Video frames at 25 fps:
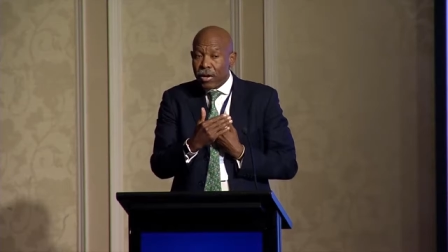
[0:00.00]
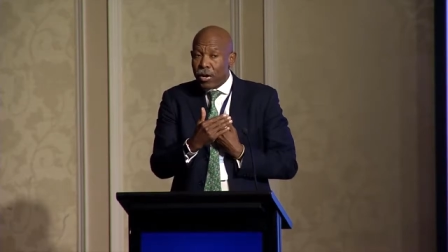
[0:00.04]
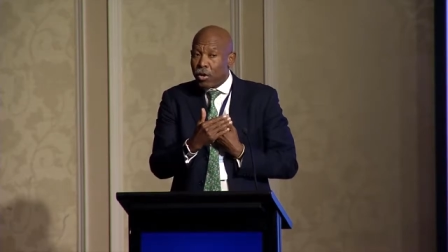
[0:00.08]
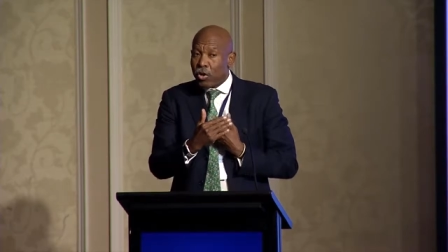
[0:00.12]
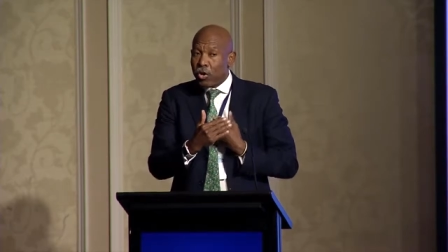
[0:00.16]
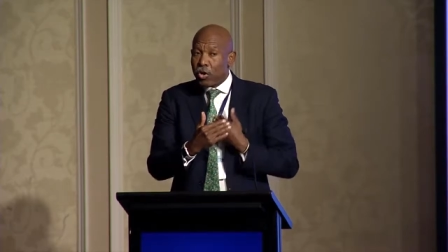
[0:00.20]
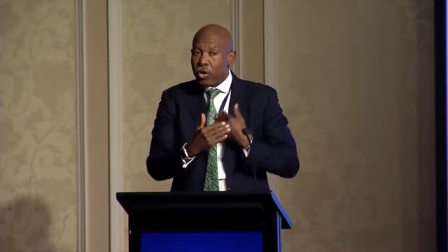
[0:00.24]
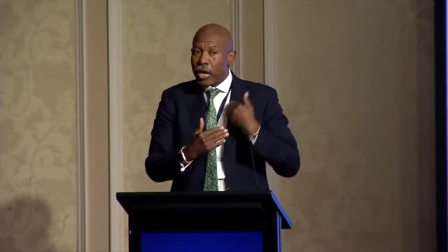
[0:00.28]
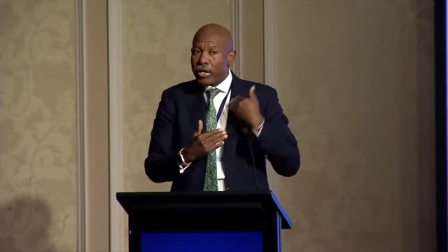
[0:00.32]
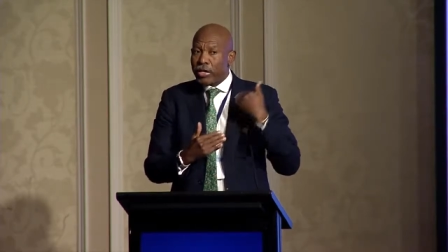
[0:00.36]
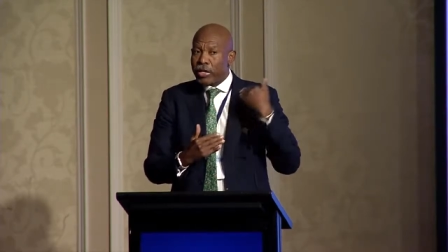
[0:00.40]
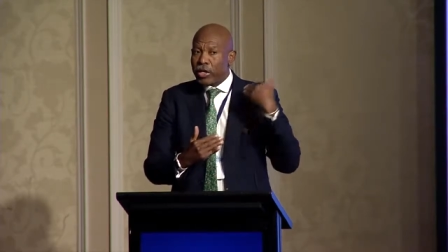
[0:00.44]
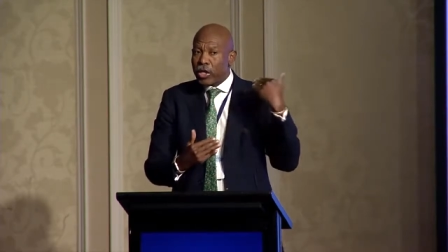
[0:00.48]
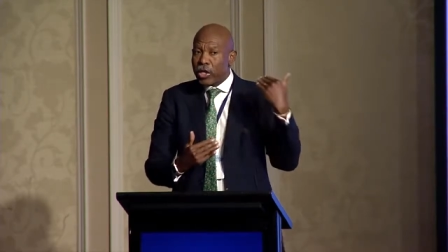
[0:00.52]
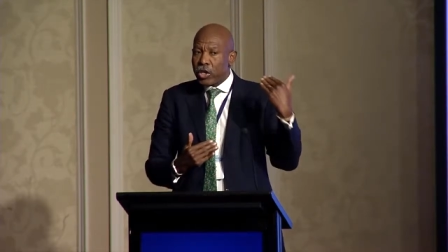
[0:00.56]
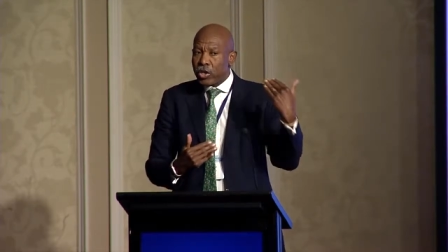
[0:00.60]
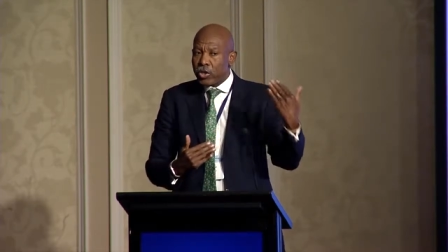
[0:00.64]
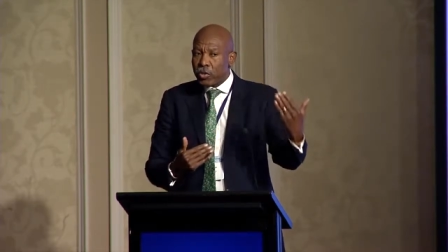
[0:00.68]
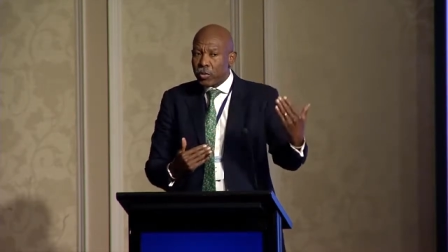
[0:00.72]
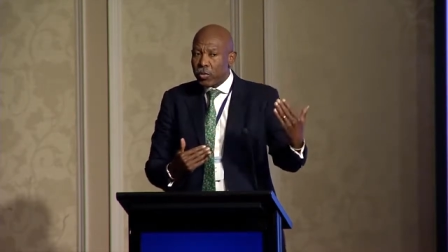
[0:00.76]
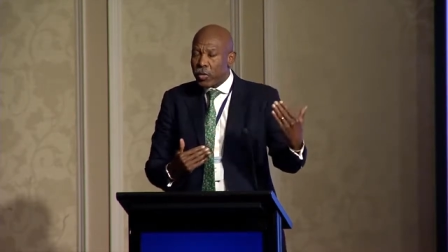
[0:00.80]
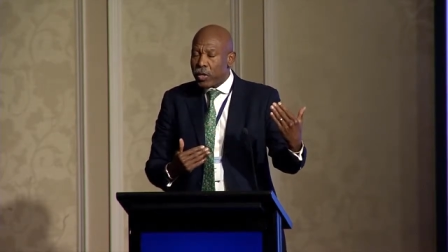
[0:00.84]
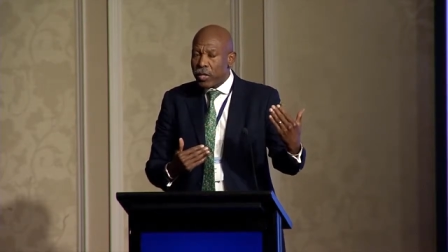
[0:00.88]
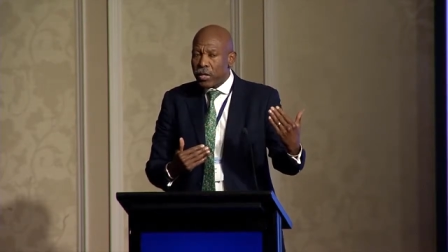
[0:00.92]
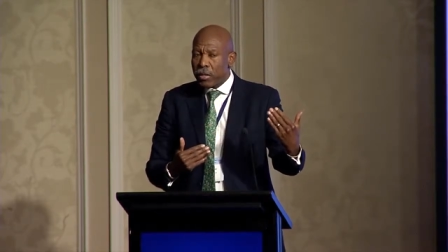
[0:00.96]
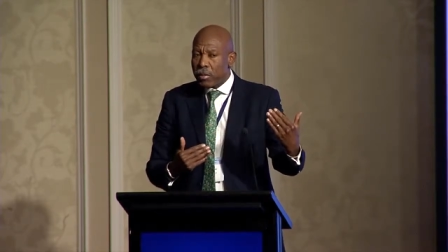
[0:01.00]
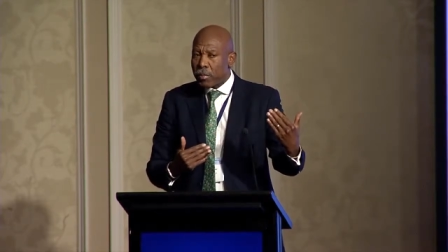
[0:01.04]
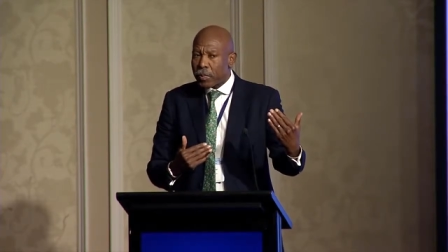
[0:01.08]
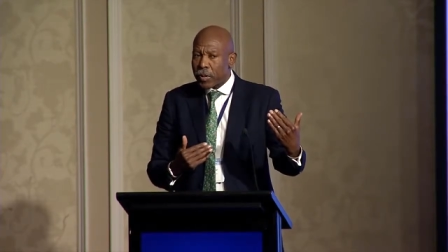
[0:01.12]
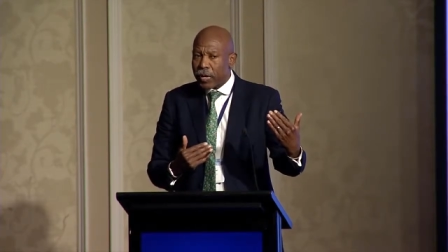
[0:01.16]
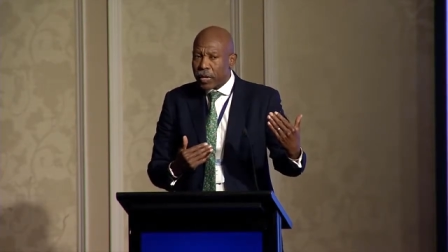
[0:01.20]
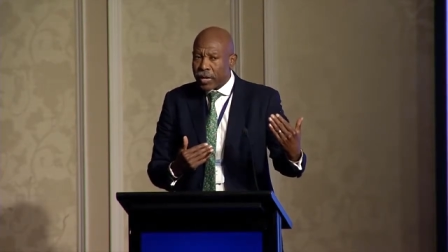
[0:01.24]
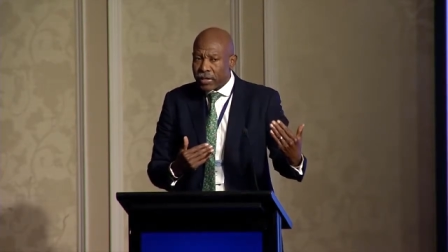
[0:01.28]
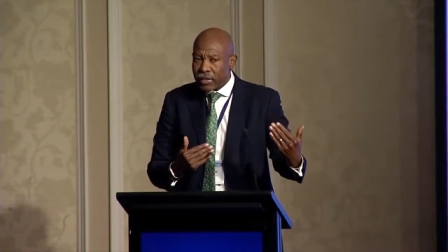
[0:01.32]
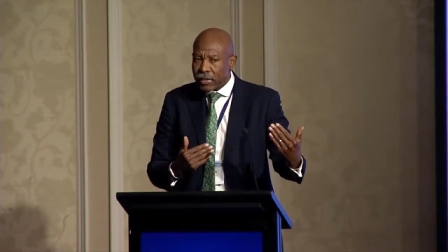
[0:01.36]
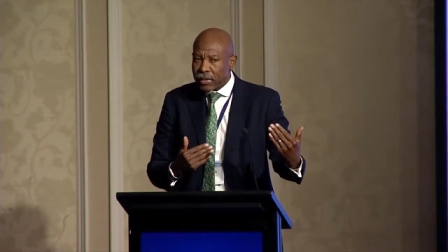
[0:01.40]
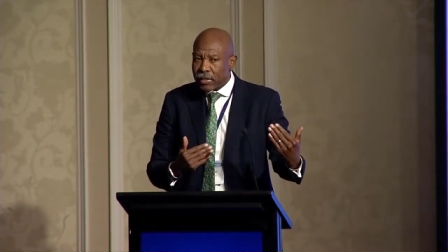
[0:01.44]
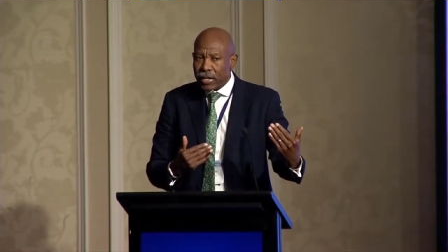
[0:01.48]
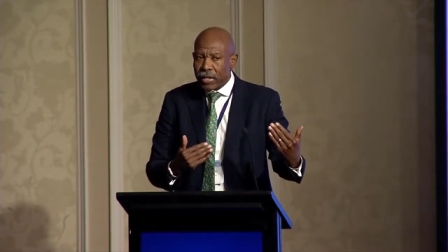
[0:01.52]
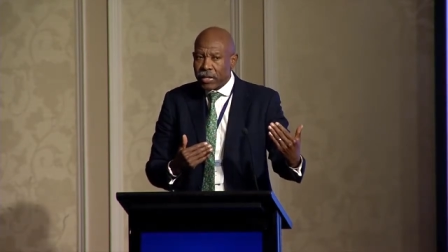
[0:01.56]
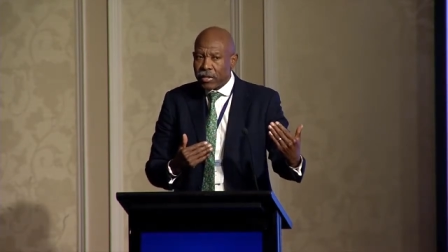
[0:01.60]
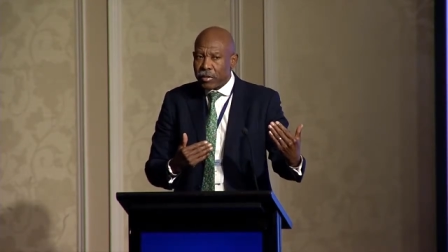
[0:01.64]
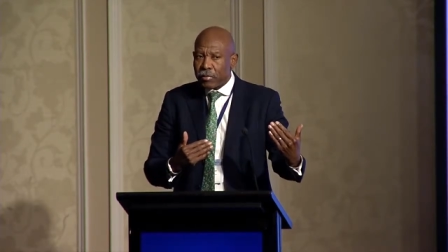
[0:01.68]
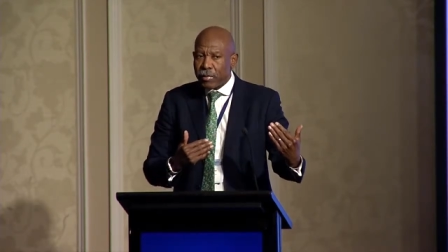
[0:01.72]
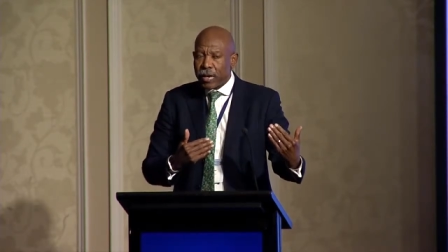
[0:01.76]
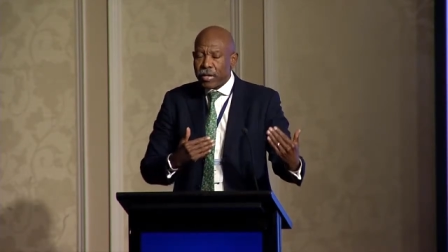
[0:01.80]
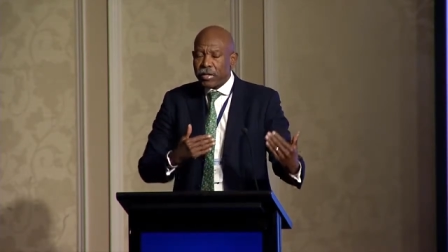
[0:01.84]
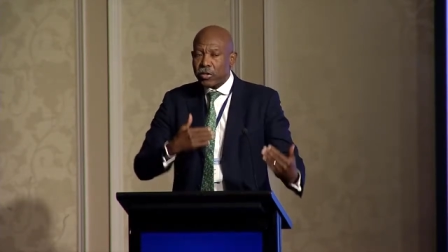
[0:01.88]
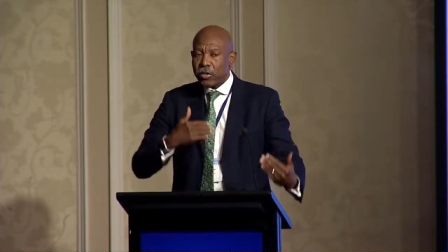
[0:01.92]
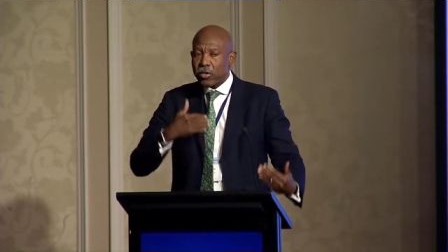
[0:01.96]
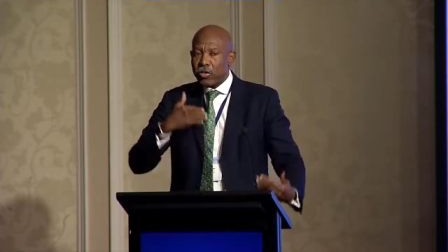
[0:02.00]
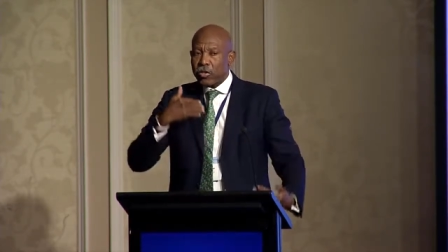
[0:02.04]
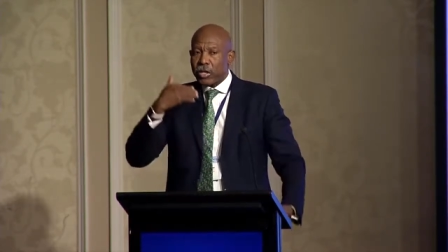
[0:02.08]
not issuing press statements,